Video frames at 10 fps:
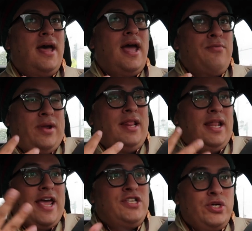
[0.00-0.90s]
I really
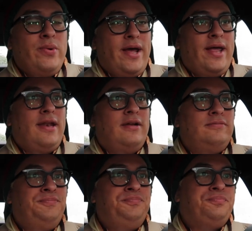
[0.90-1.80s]
like doing.
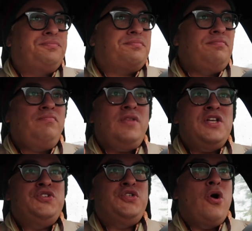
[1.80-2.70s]

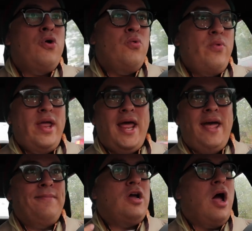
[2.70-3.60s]
So when
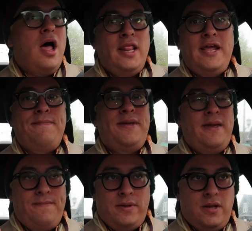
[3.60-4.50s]
I'm calling
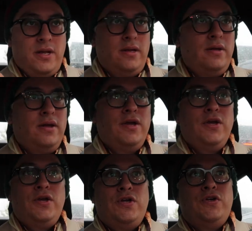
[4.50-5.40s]
people
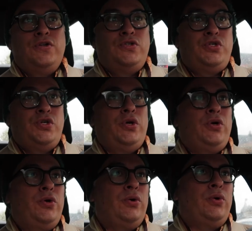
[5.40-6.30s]

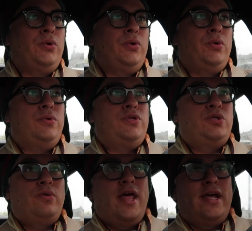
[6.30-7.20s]
to
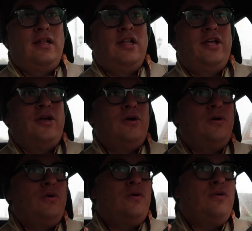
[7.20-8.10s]
do like a
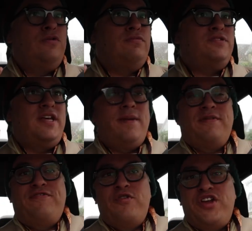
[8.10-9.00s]
little set up
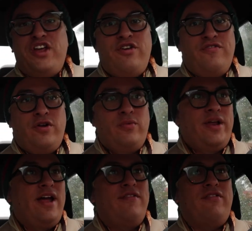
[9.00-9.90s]
a phone interview or
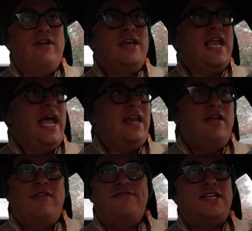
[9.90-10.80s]
whatever, nine
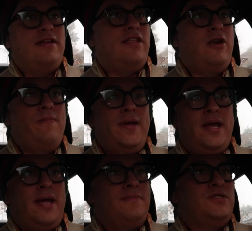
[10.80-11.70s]
out of 10 they don't
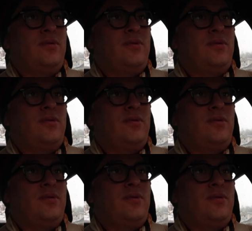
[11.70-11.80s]
pick up.